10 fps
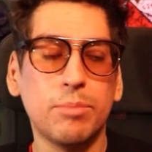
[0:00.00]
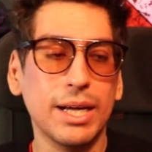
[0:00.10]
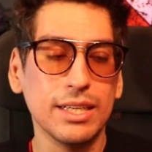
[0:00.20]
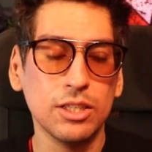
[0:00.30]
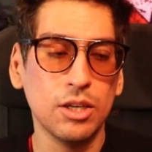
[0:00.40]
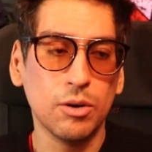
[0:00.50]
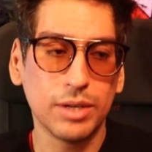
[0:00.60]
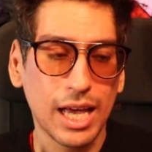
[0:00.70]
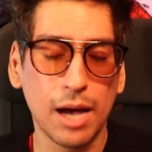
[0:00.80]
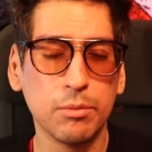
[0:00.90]
But,
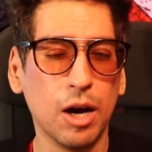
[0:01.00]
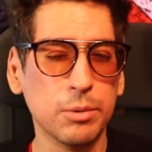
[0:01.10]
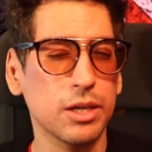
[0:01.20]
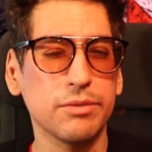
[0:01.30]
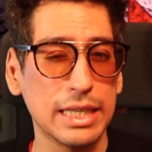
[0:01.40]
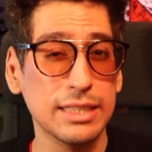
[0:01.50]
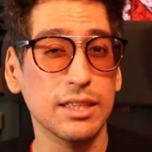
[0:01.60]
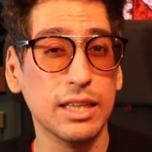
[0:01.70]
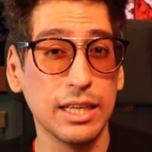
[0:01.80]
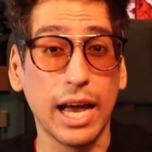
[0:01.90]
Capcom could have
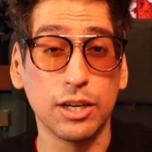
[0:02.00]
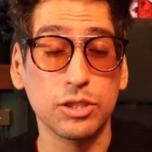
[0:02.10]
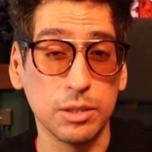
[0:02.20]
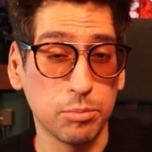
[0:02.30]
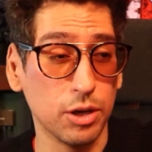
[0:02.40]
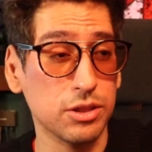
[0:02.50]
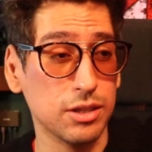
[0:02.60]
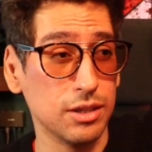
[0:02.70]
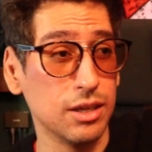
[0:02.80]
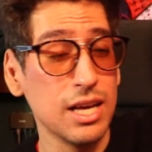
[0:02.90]
easily actually put
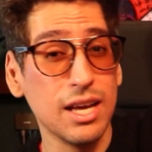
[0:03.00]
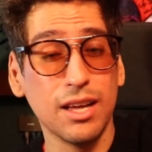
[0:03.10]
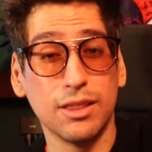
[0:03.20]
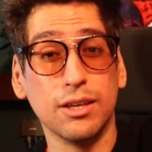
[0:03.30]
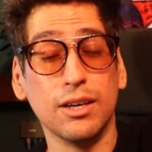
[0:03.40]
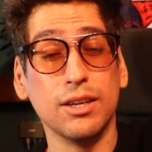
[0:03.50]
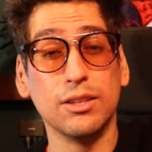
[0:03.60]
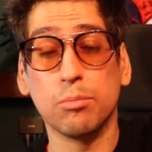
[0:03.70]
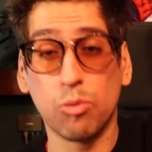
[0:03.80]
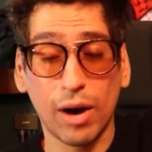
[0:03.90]
the
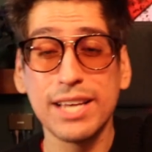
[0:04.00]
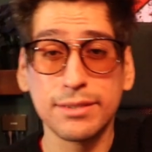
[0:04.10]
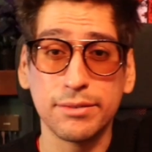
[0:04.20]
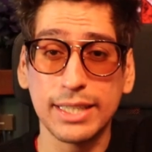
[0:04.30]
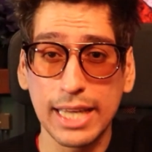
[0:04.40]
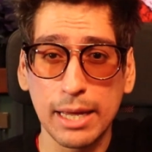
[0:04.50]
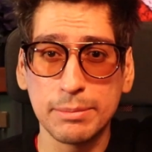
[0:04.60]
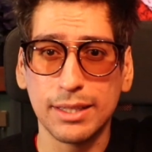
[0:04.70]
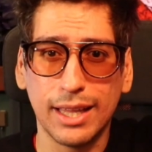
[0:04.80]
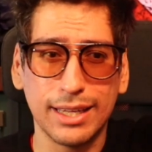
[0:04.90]
price of the game
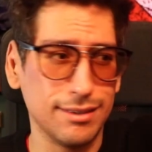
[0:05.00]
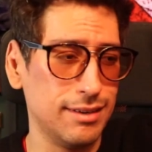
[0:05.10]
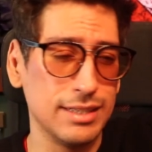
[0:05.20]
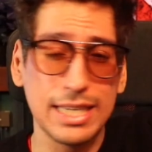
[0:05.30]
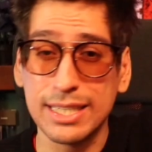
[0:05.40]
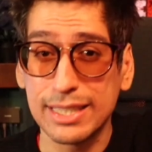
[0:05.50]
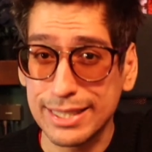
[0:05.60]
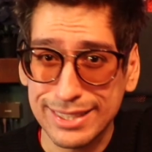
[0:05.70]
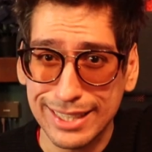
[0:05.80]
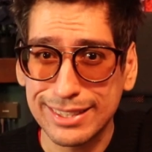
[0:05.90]
to like an easy
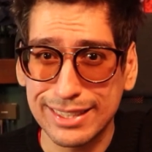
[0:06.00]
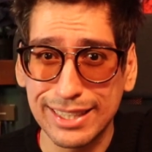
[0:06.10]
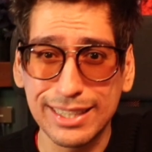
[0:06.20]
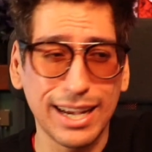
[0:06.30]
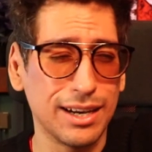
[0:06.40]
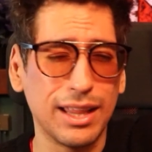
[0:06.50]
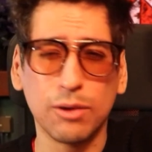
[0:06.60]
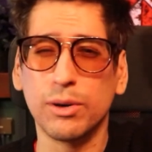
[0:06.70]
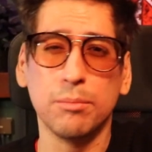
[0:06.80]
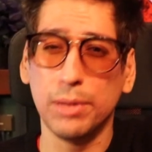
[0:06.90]
60, kind of like
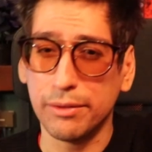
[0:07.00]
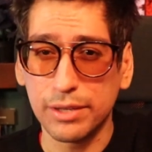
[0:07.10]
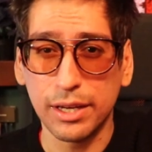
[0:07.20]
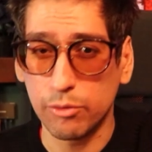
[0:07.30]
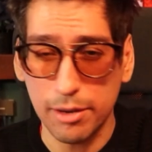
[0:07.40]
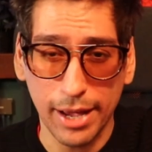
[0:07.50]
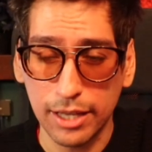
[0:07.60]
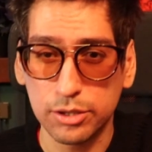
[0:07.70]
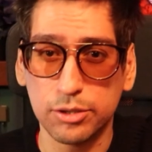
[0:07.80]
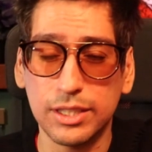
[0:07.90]
what Oblivion
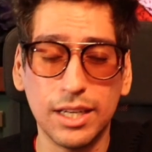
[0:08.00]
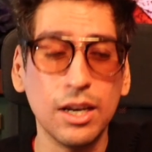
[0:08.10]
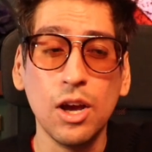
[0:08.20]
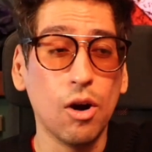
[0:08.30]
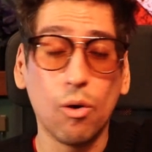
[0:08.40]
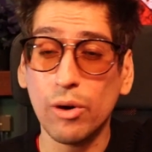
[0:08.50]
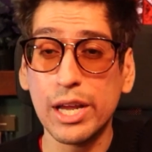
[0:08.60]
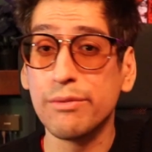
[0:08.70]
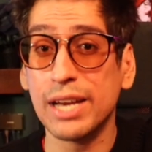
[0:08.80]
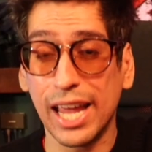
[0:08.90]
Remaster did, or
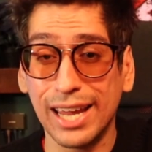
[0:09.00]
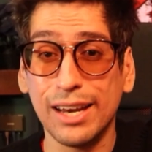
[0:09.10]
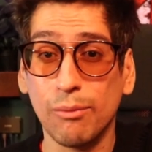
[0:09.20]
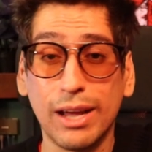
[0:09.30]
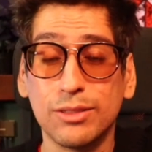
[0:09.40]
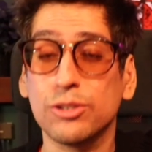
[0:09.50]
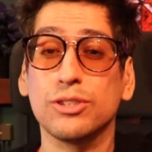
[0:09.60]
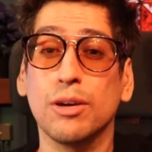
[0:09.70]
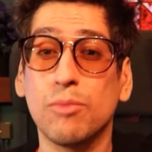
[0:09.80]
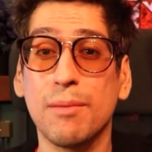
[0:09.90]
even 80, right? There's
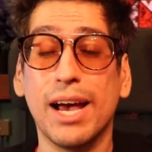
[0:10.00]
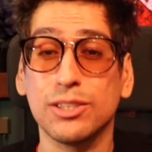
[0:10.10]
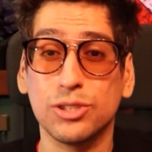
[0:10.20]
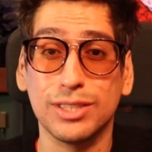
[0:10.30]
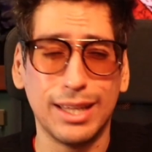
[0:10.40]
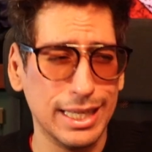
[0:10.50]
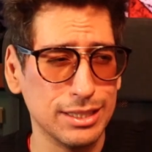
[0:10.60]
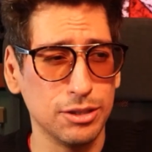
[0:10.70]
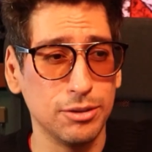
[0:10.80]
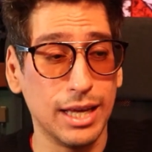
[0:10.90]
some remasters that like
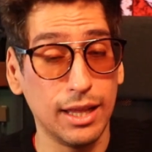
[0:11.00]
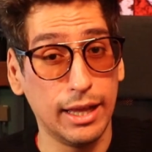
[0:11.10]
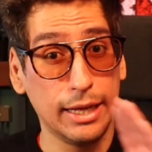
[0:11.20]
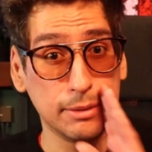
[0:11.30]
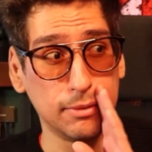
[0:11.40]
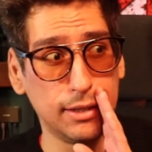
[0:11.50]
to do that, like